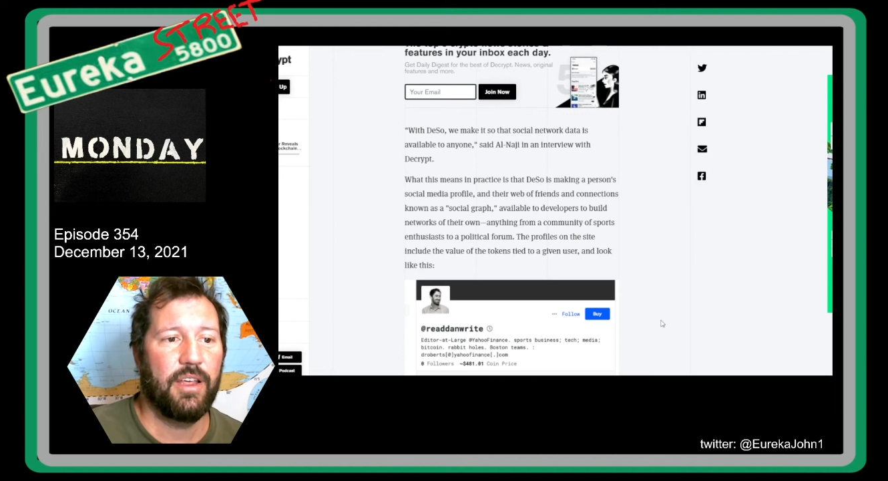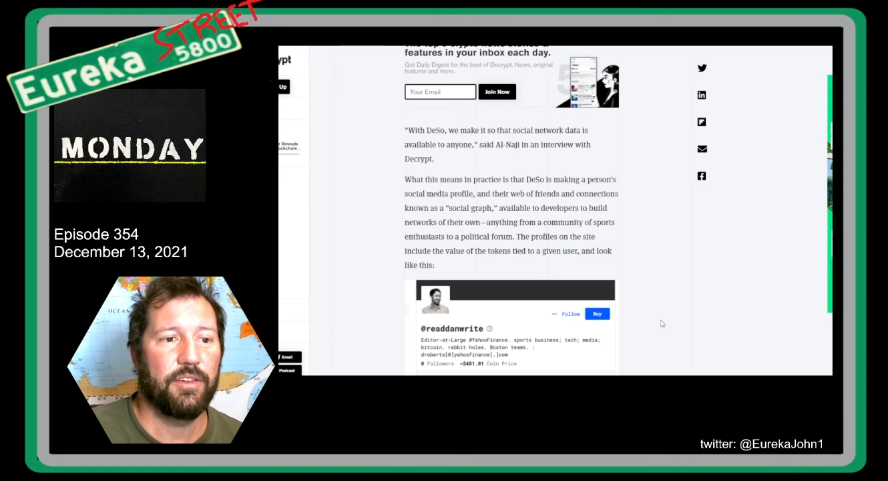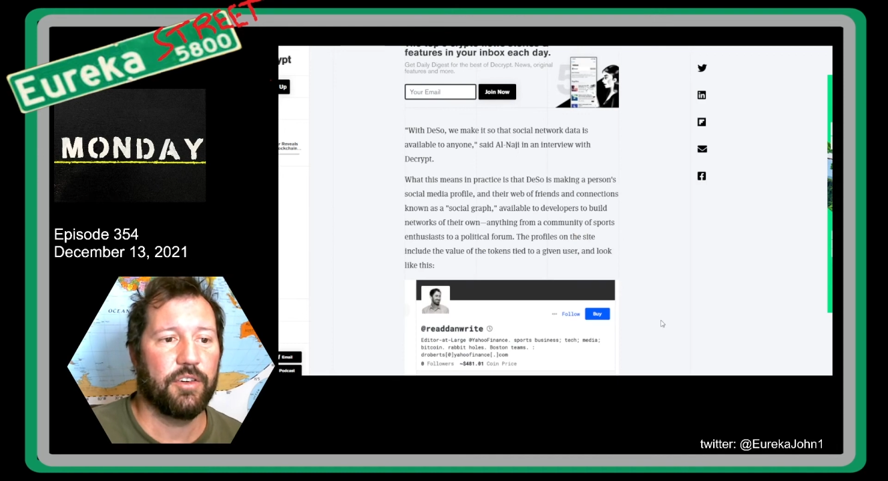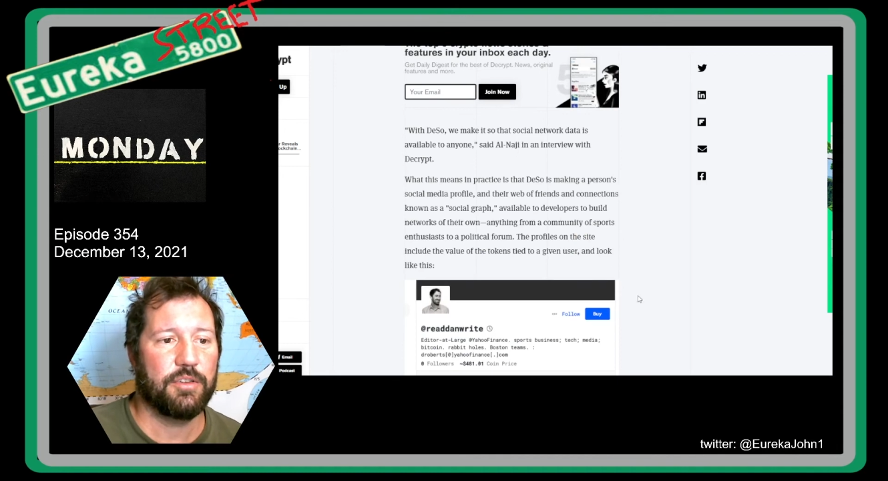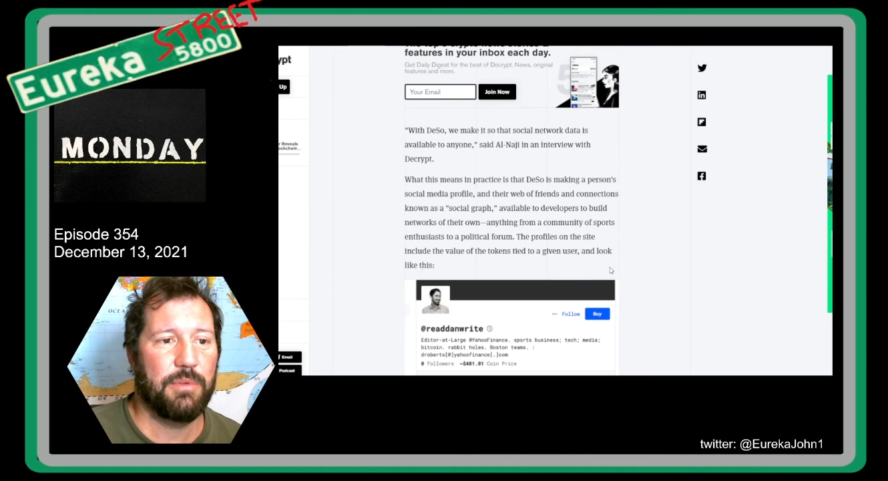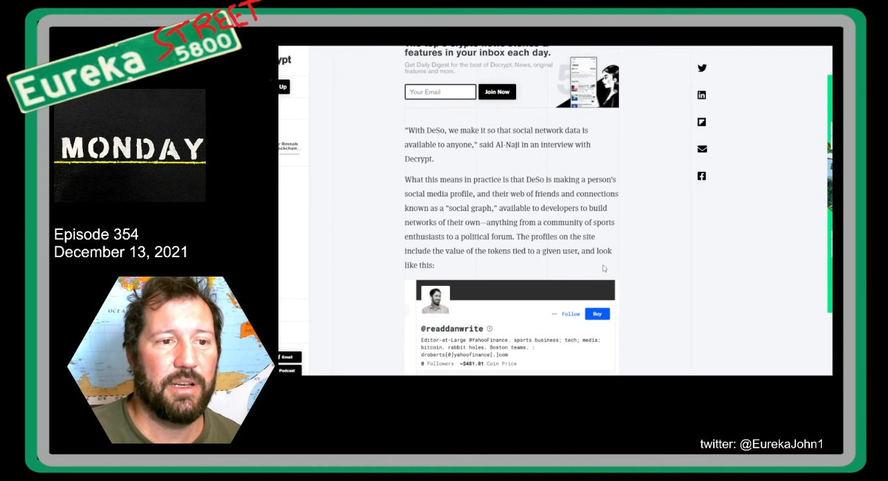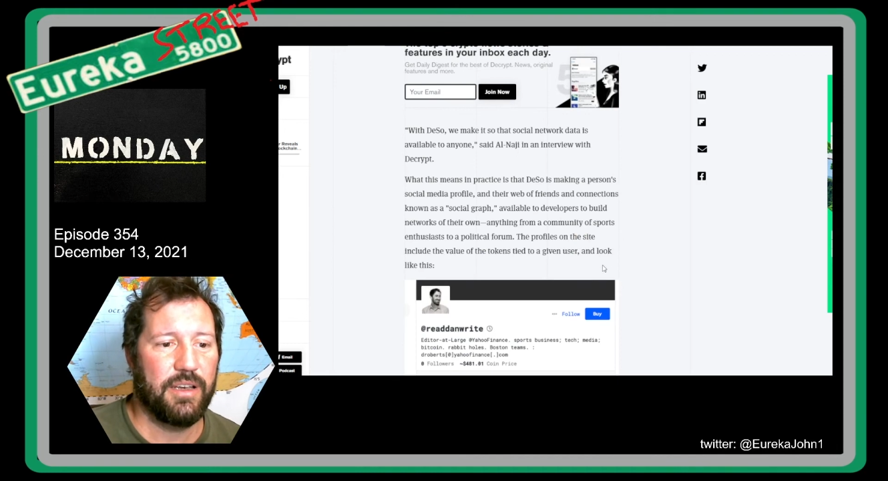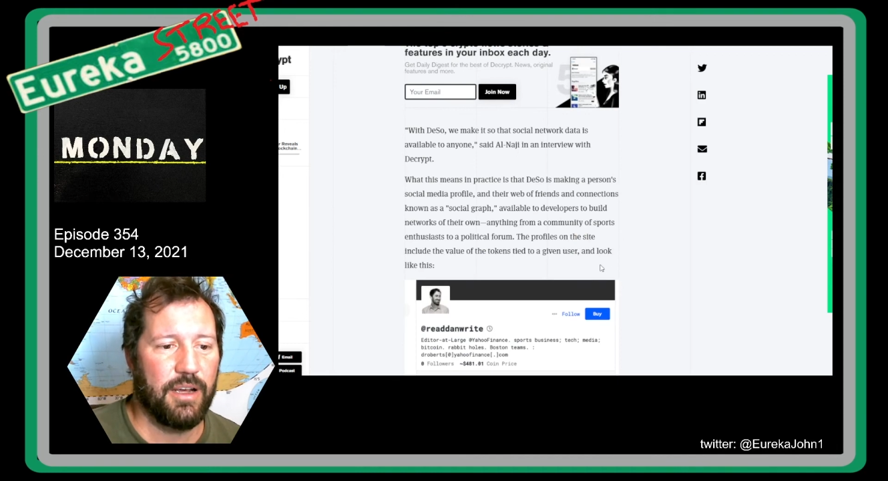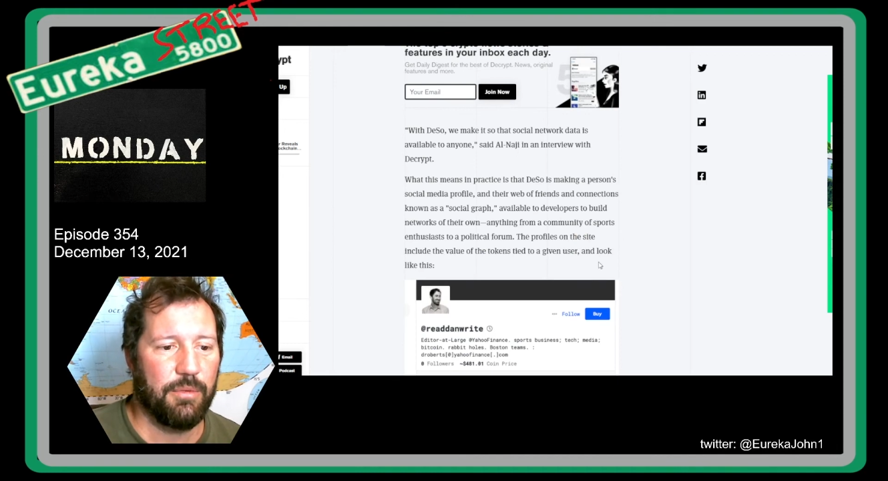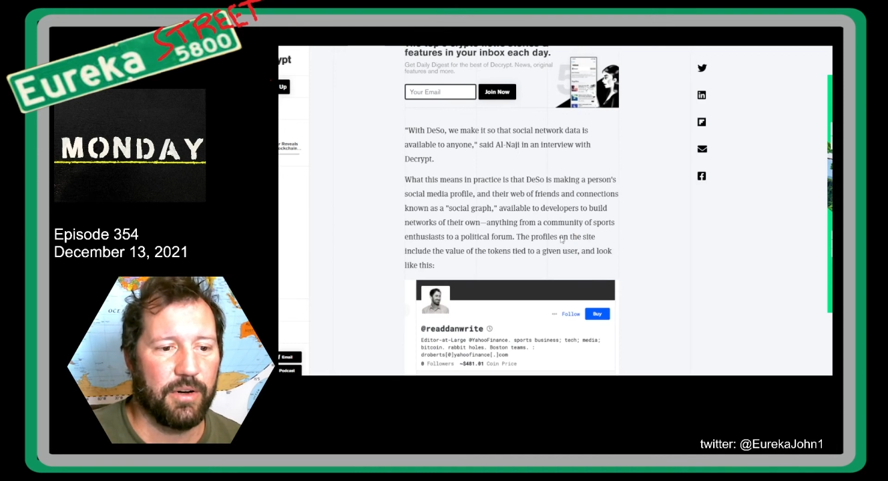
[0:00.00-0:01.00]
social media
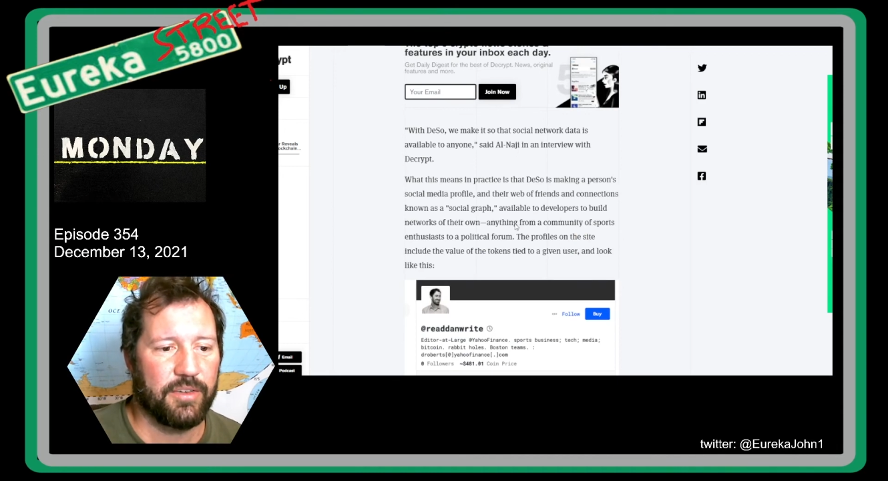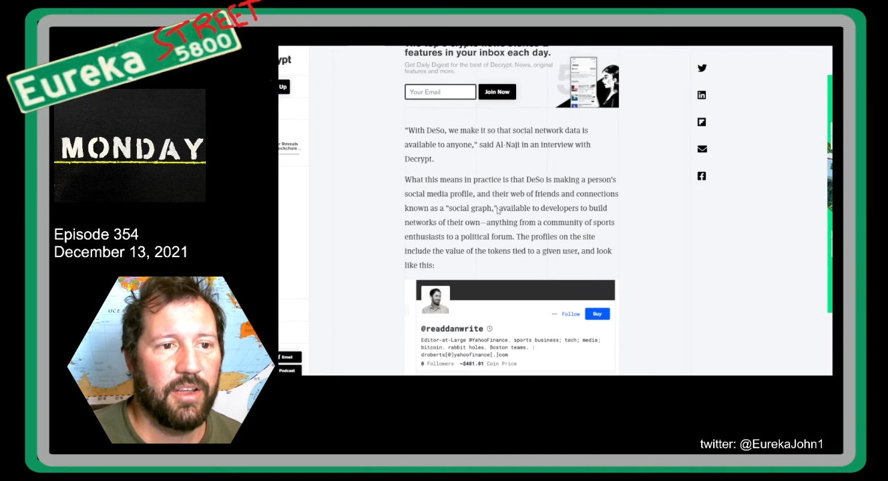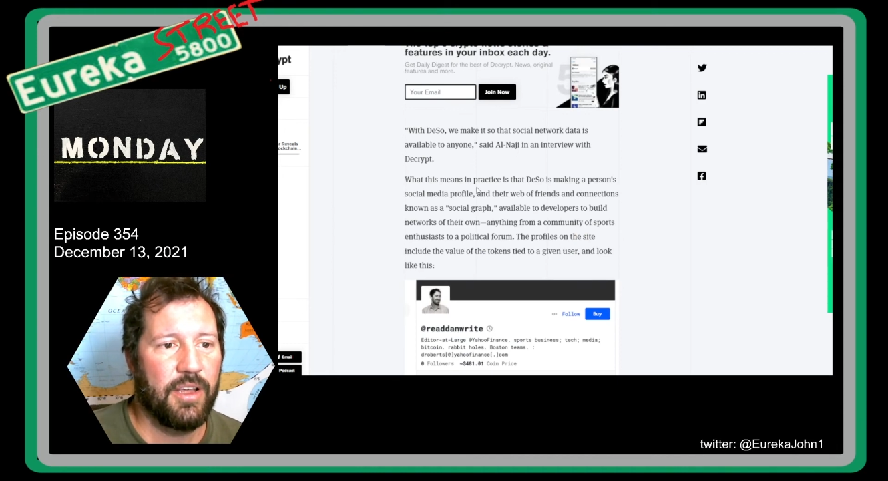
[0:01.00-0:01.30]
networks.